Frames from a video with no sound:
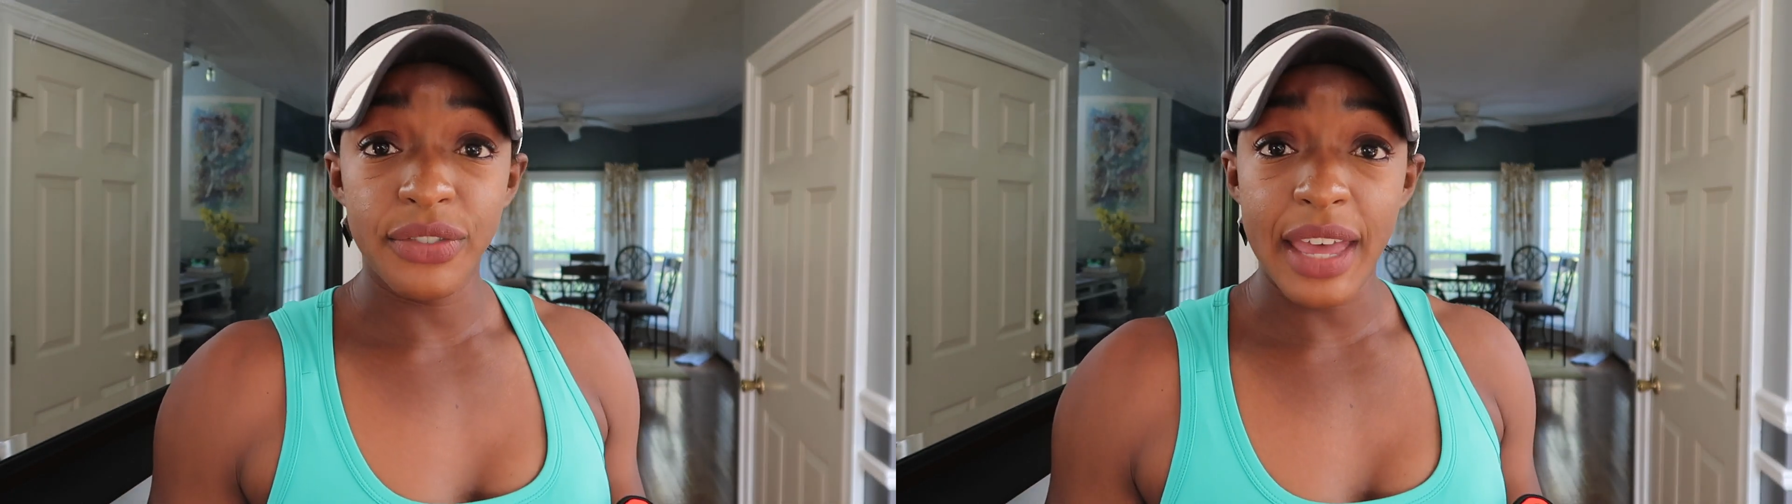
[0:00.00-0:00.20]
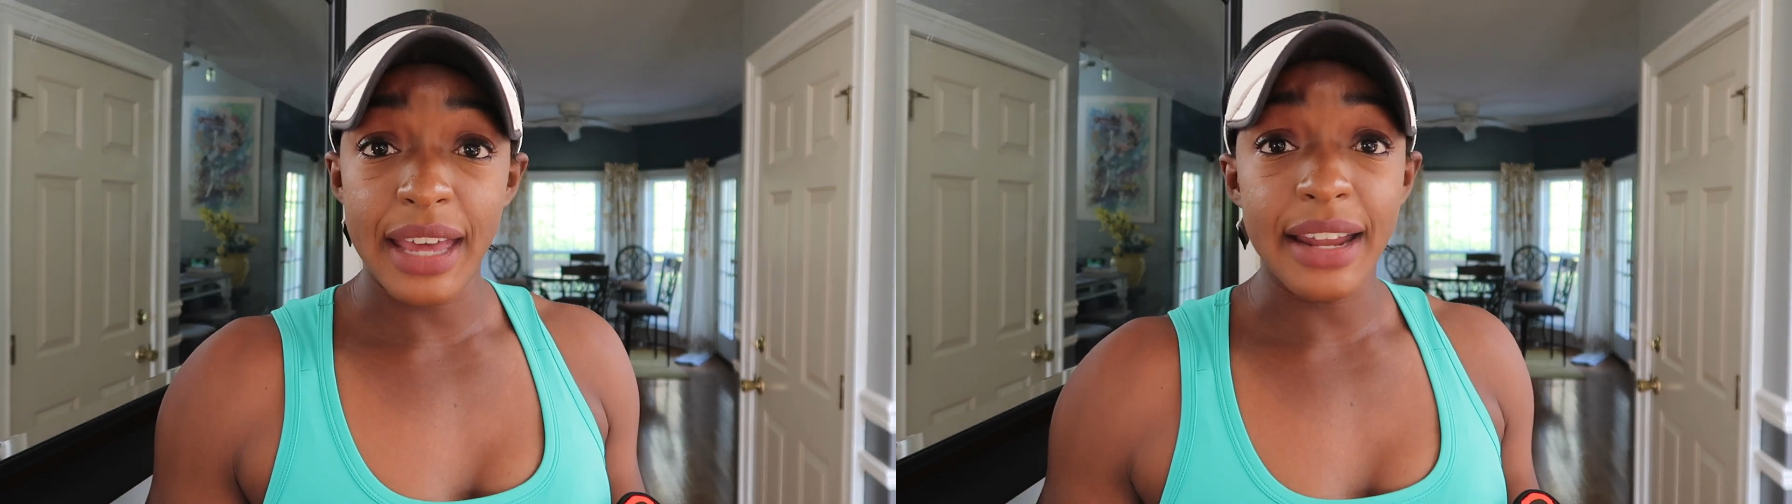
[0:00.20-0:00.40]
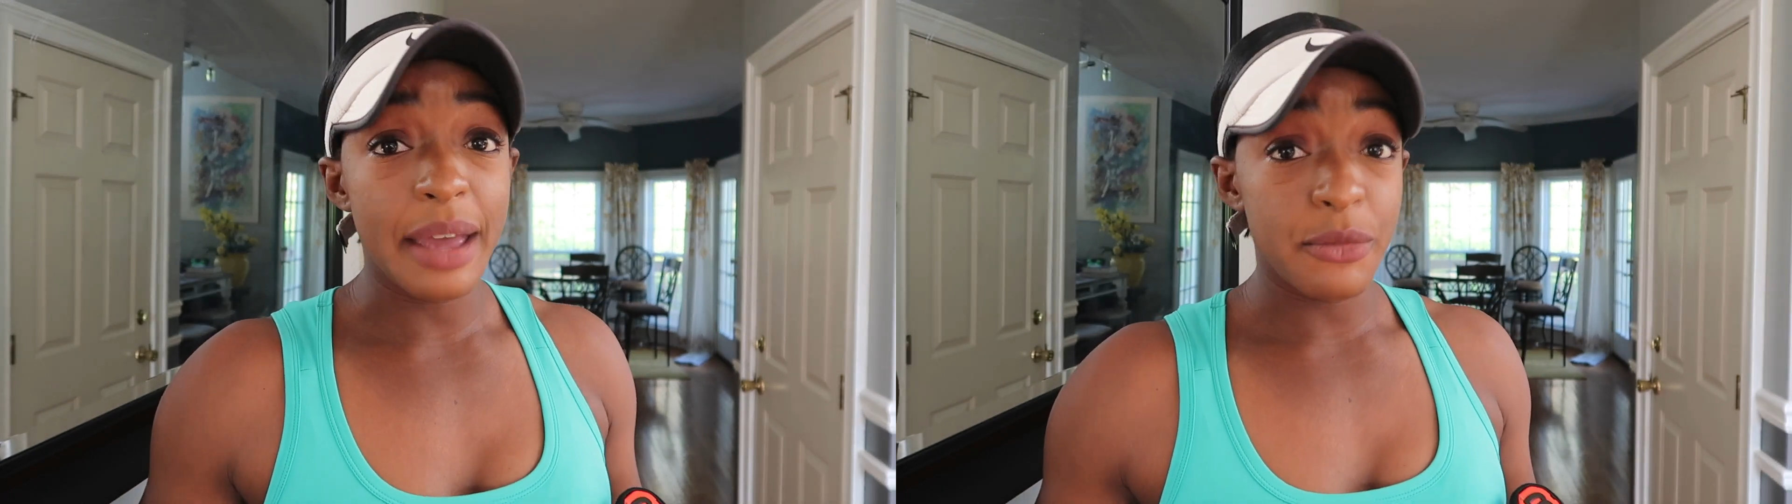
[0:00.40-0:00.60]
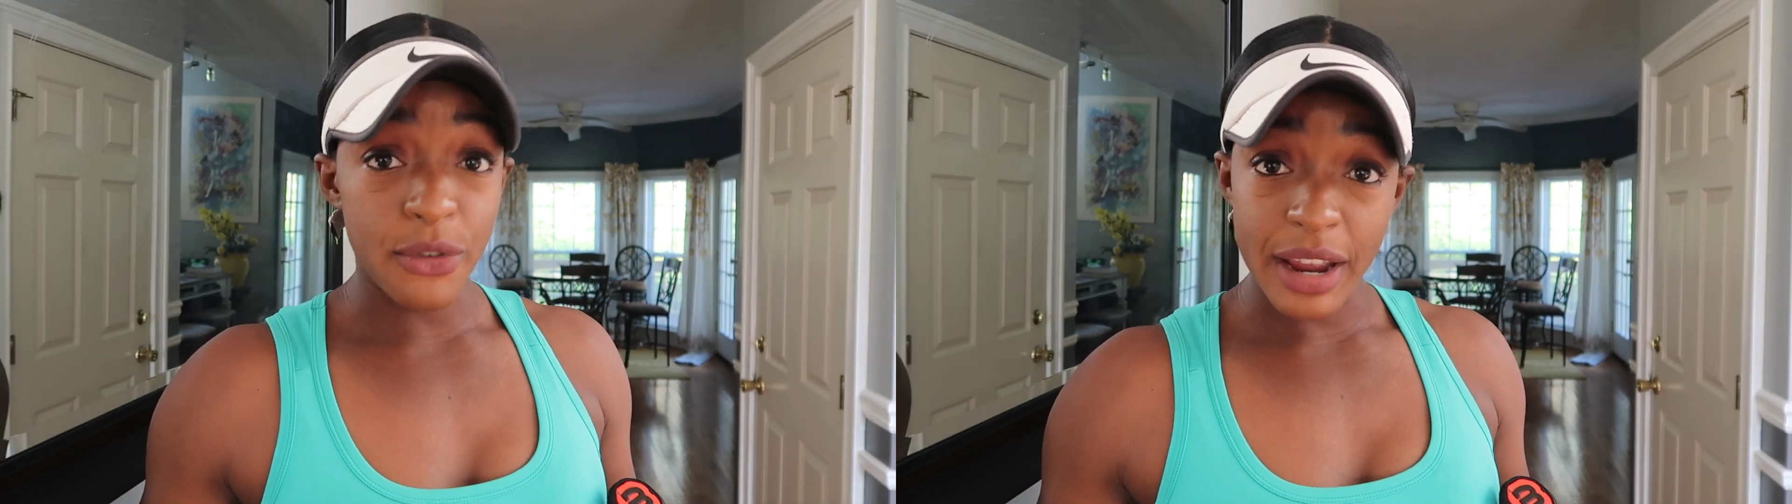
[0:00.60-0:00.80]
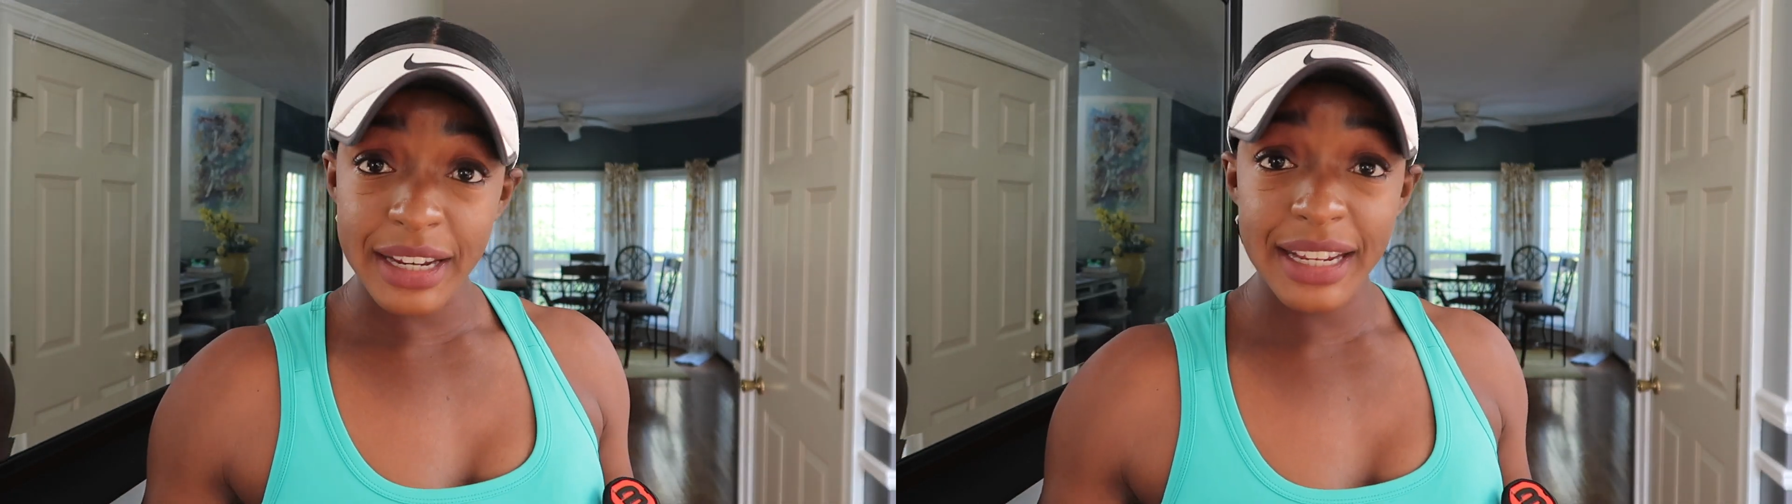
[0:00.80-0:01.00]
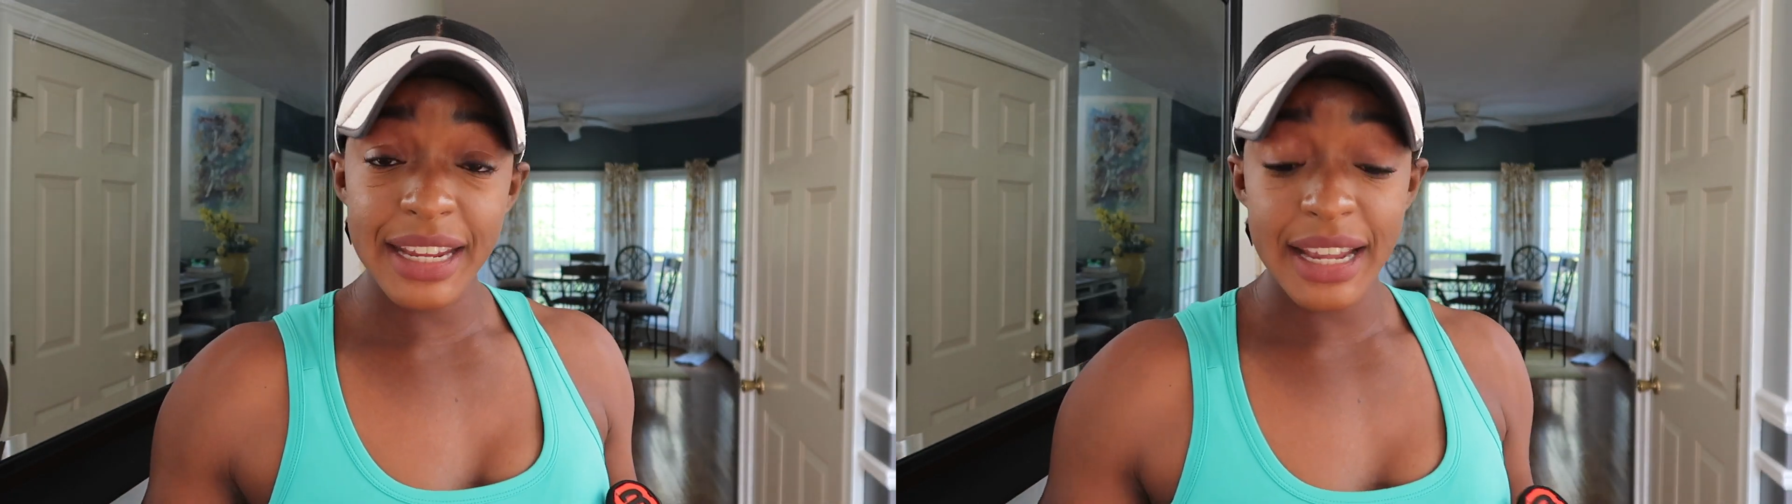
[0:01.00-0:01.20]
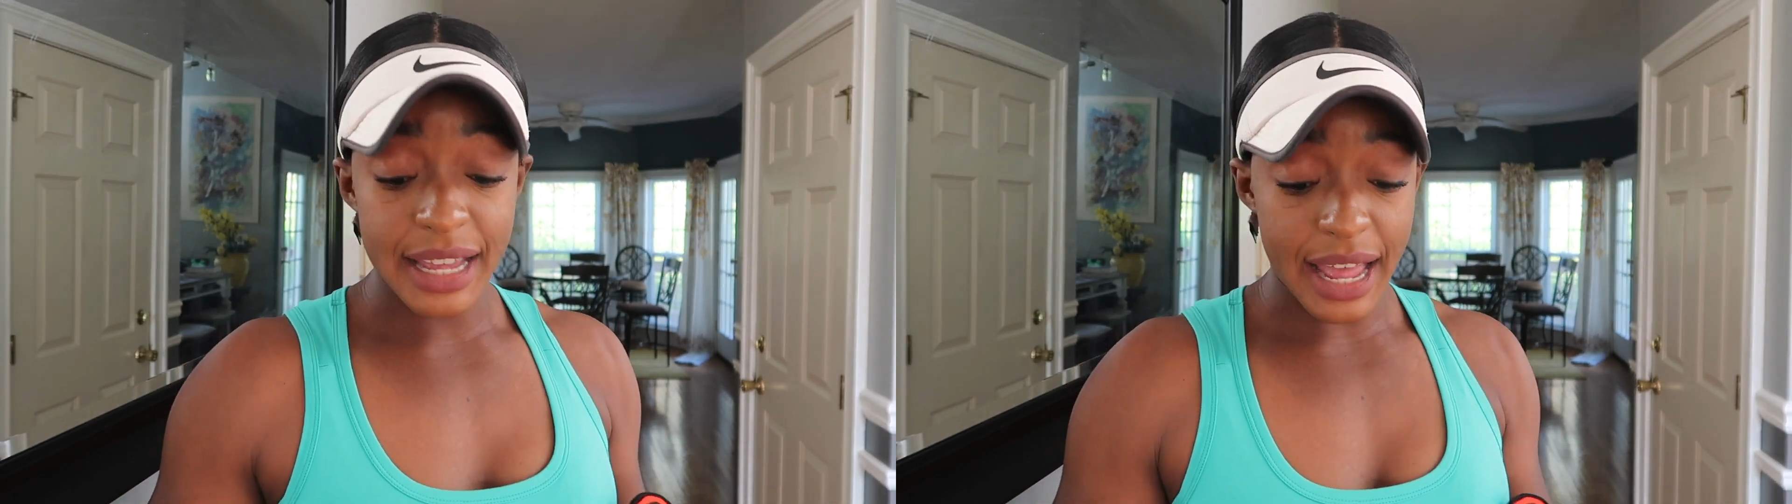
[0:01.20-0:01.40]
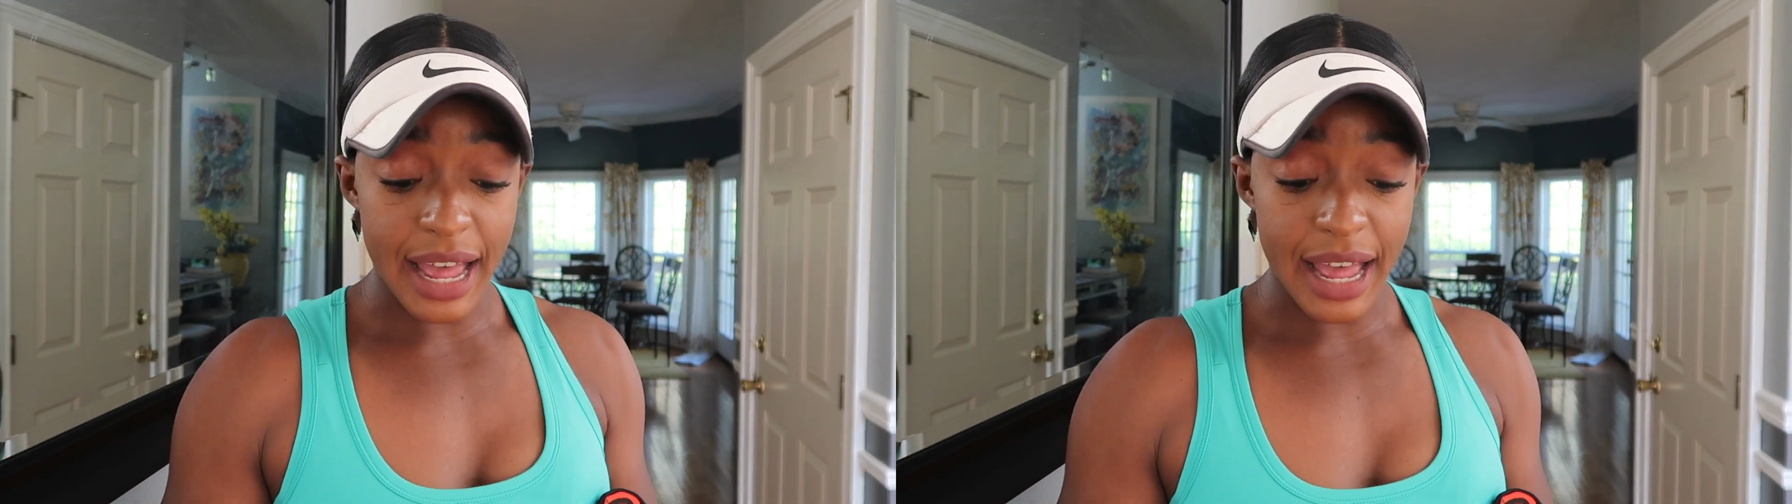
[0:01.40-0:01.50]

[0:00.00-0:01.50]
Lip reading: that I'm ready.